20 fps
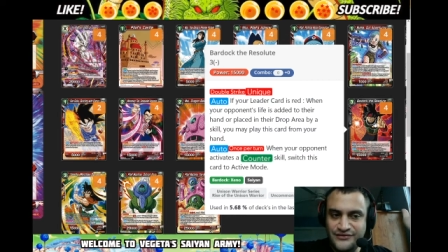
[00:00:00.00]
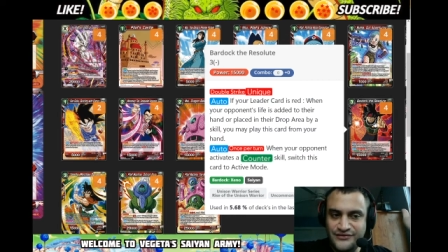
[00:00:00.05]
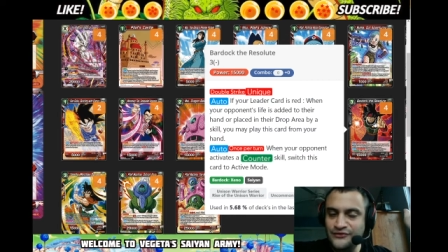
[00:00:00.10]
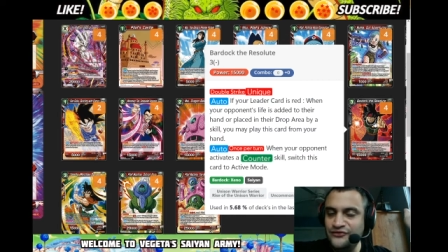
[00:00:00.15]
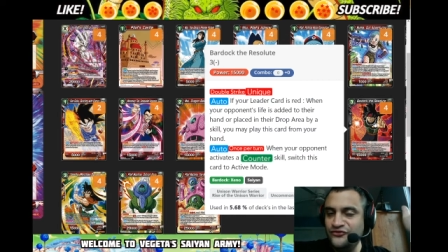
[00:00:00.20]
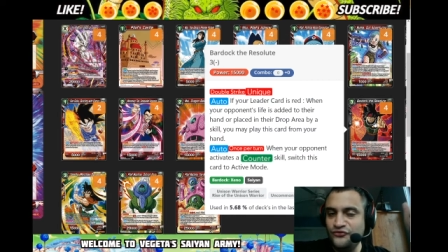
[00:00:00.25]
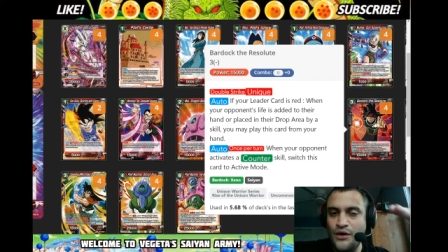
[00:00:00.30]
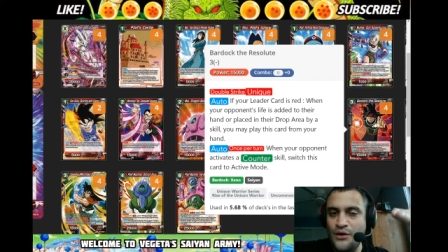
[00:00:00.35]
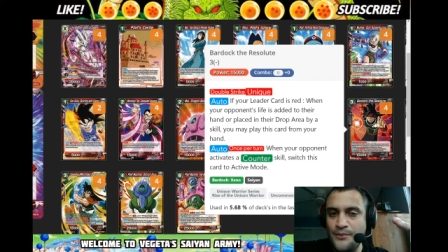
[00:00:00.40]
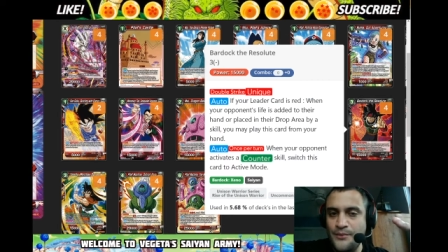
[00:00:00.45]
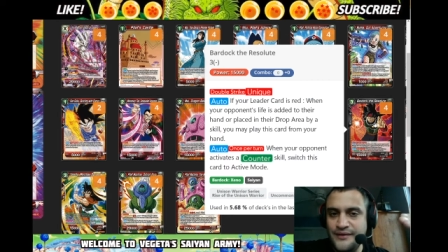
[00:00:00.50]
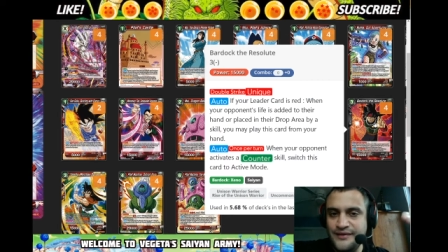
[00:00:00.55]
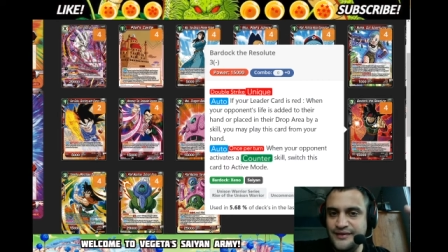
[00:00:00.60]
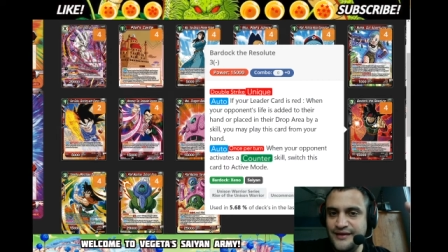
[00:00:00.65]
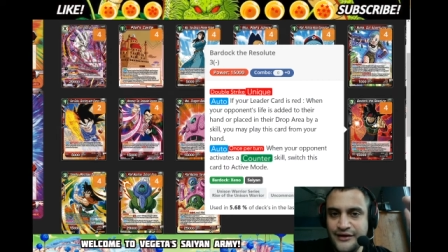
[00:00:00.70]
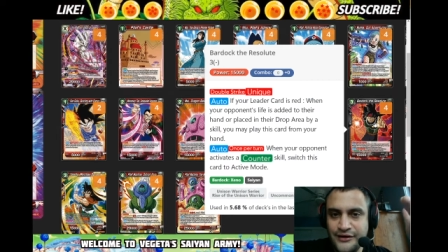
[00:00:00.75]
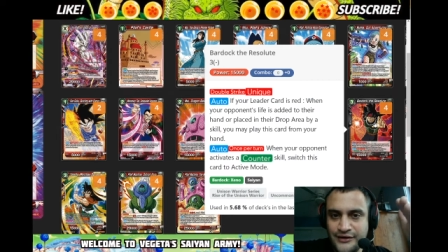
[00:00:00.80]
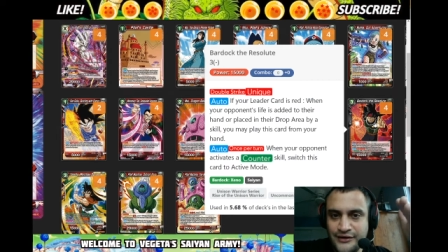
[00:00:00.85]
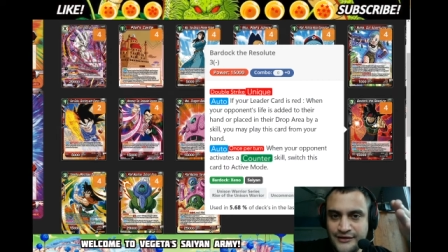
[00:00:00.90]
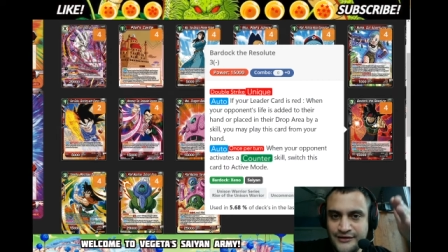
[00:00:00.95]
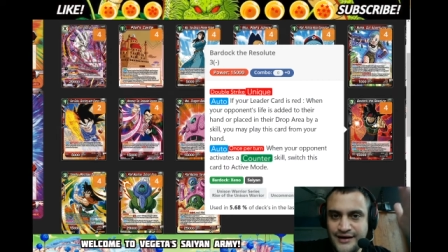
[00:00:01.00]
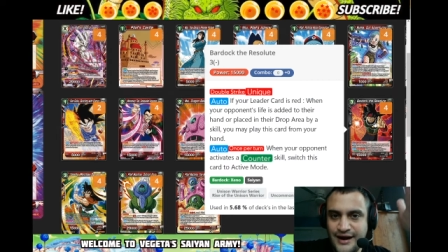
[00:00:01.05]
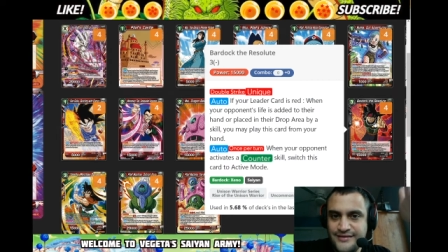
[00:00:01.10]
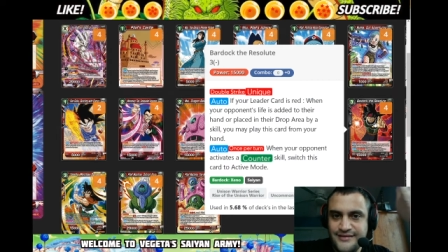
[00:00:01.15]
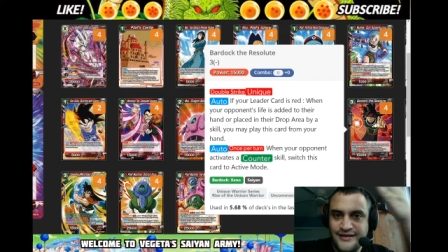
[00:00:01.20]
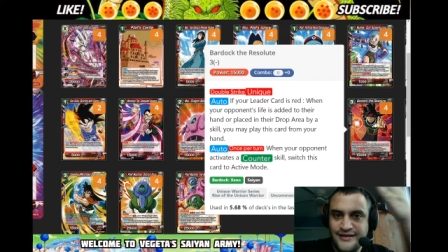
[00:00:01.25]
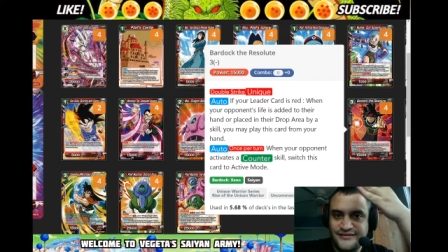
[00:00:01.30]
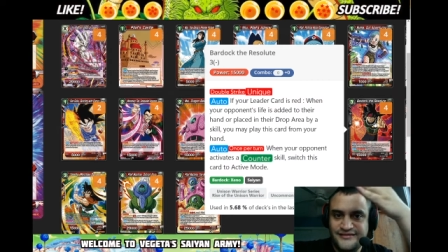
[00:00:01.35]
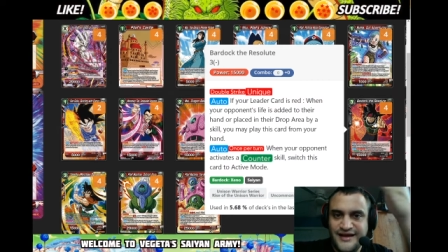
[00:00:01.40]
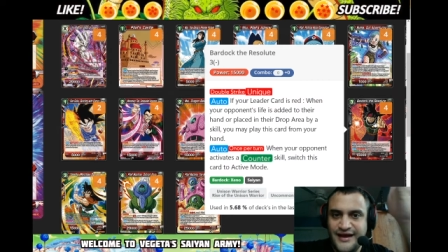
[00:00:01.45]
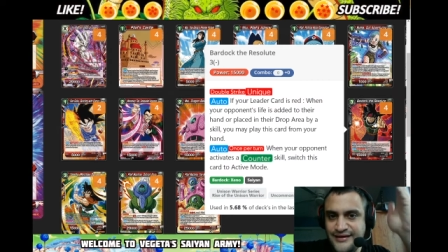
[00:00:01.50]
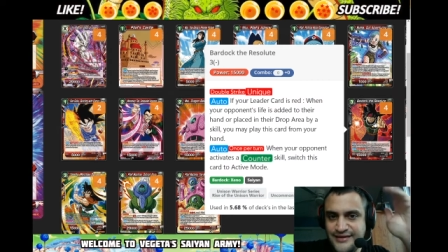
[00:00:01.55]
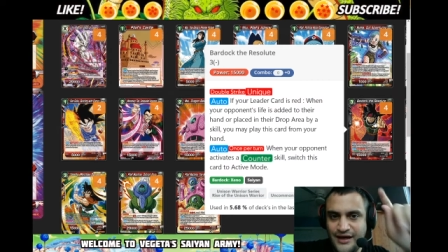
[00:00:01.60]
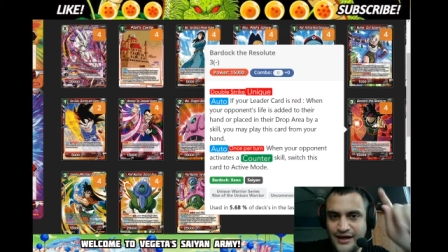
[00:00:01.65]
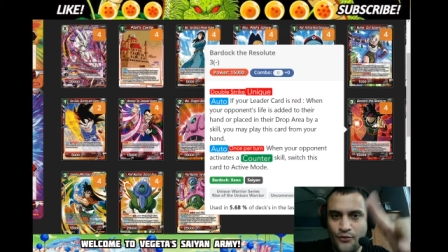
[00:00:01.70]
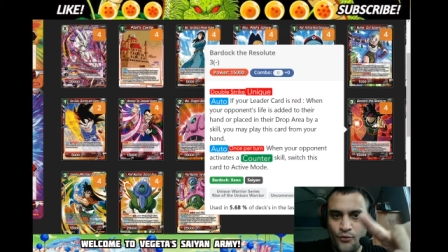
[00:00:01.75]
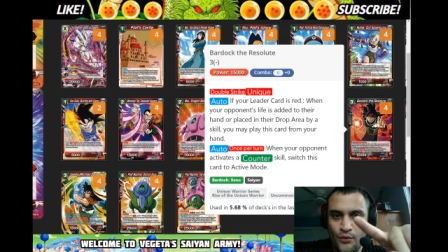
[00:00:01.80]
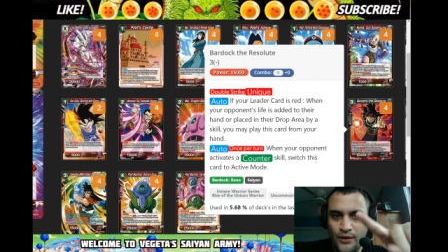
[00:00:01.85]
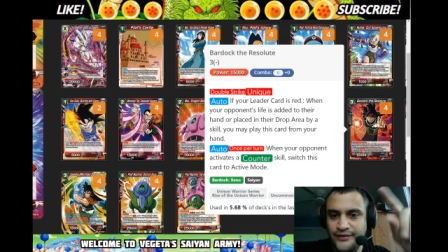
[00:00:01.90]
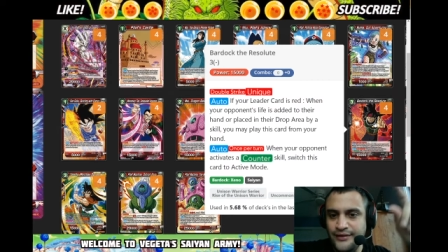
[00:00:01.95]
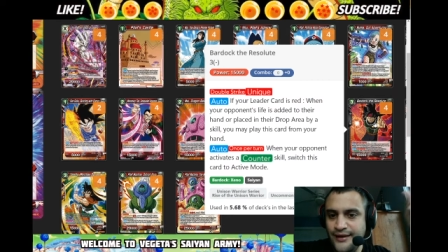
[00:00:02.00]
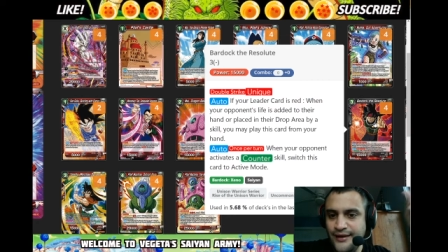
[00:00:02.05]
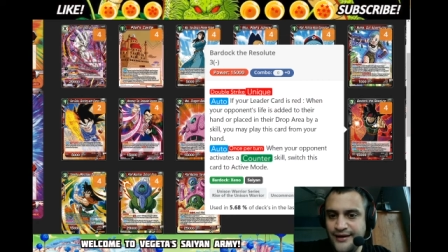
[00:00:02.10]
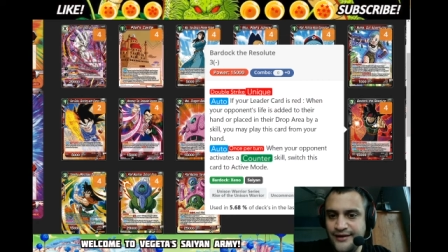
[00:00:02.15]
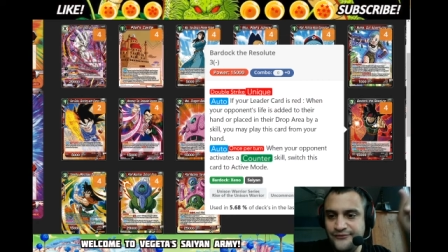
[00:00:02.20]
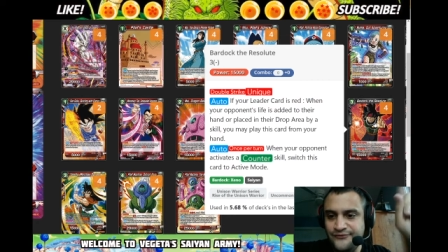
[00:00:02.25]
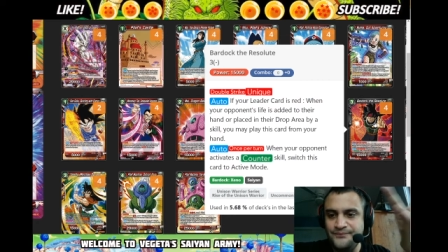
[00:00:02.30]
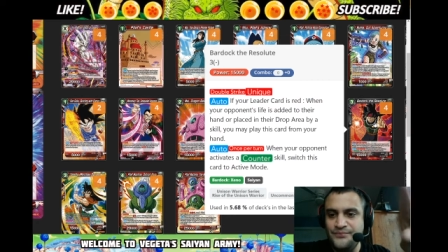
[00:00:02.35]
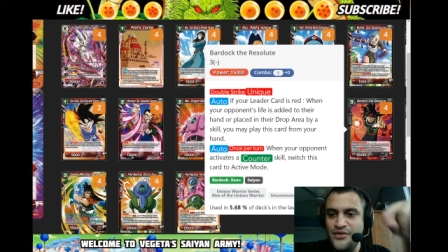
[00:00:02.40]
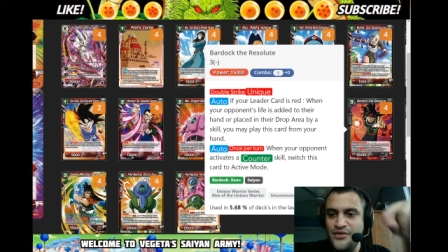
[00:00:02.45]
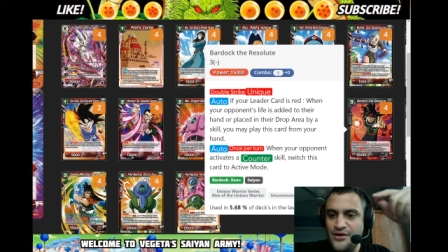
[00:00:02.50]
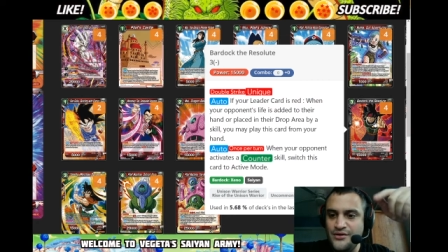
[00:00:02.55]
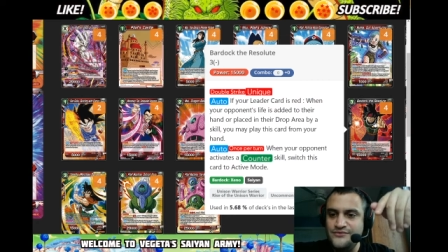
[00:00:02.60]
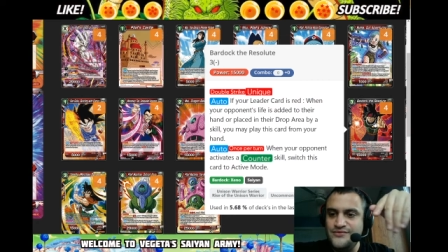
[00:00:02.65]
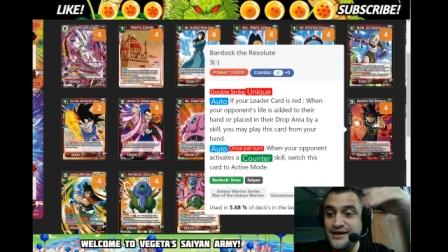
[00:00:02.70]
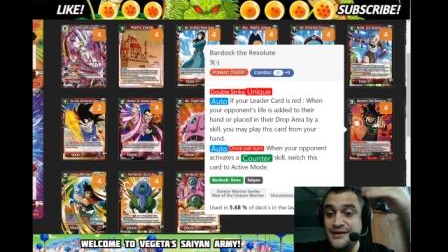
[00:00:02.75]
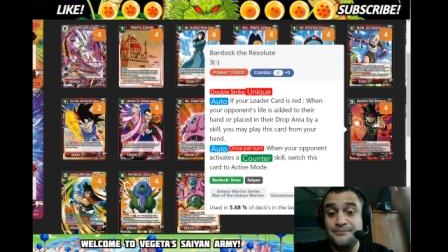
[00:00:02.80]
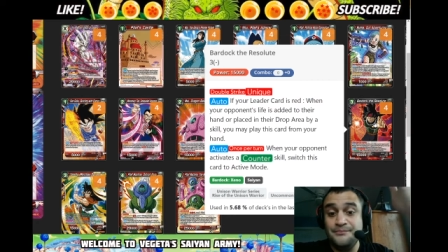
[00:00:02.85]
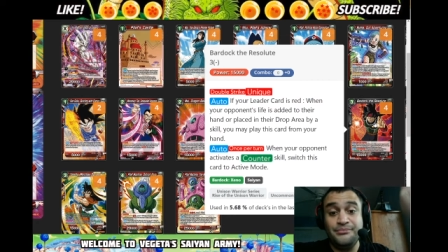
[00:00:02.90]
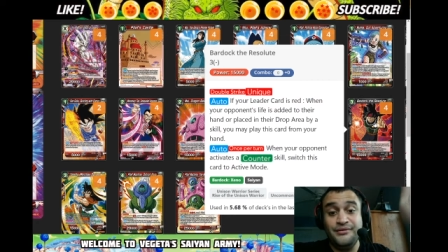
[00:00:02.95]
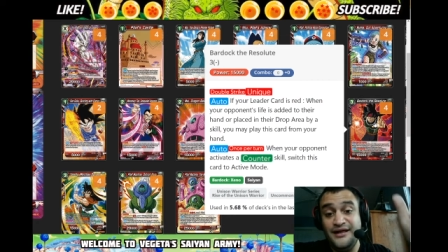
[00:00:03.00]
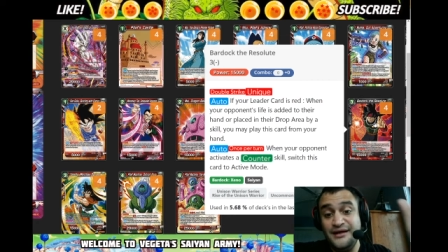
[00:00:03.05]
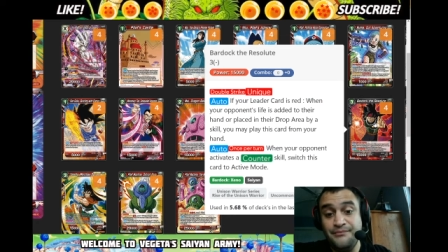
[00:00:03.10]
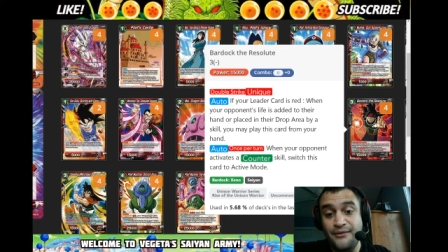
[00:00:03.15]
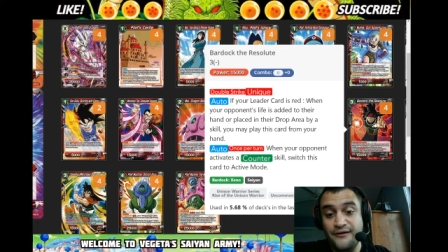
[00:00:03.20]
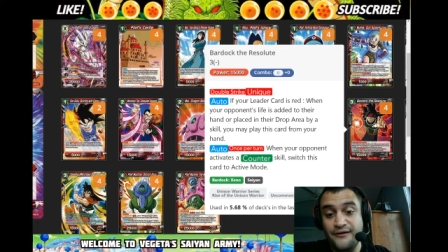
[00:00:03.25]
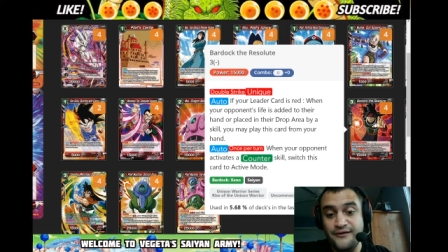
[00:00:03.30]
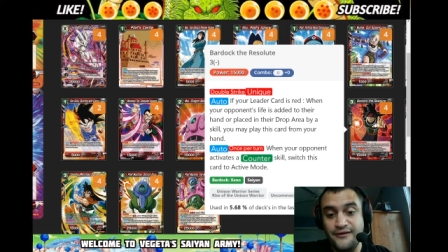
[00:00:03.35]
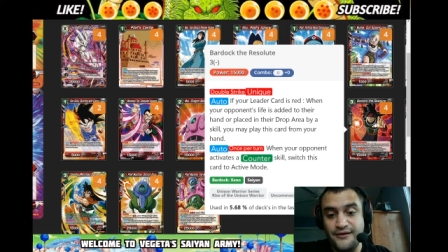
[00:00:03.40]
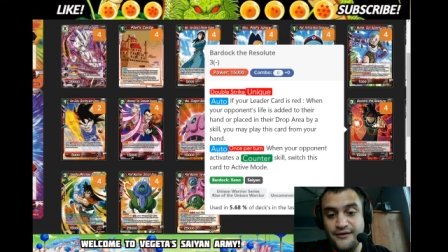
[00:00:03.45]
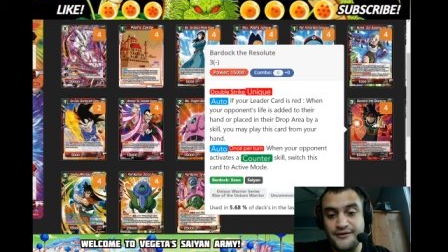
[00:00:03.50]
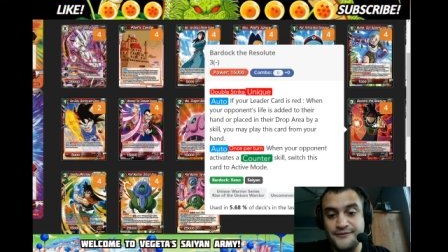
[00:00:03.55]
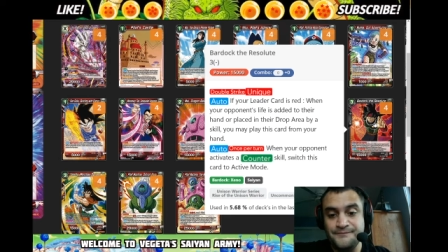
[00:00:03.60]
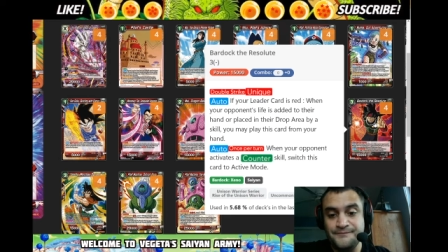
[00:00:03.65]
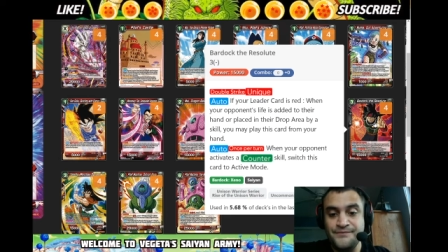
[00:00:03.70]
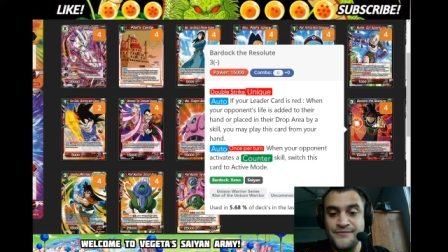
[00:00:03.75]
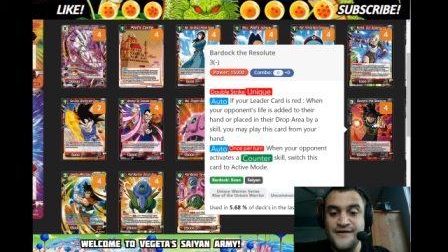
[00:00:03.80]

you swing with leader and they take that 1 life, you can play Bardock.